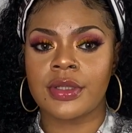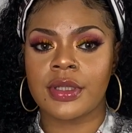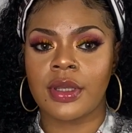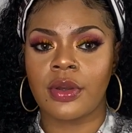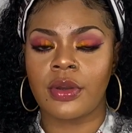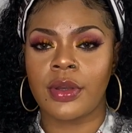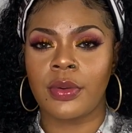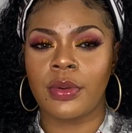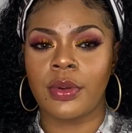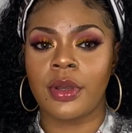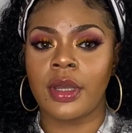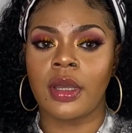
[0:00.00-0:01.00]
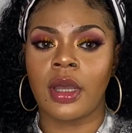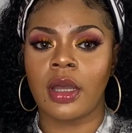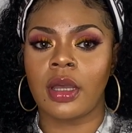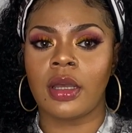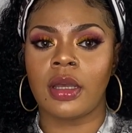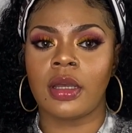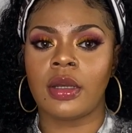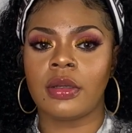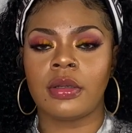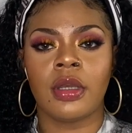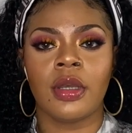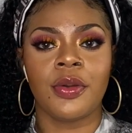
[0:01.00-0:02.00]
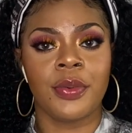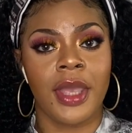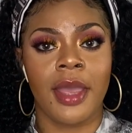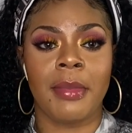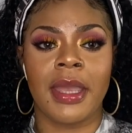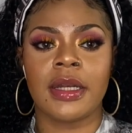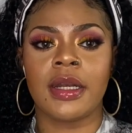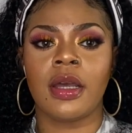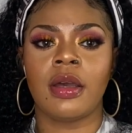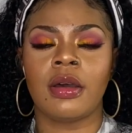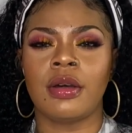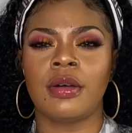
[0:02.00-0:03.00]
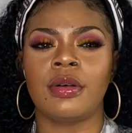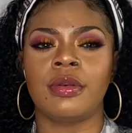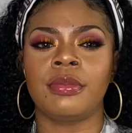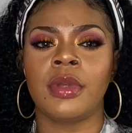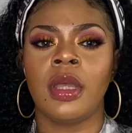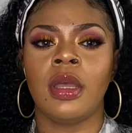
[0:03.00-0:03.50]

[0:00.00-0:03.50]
So we had made it a home.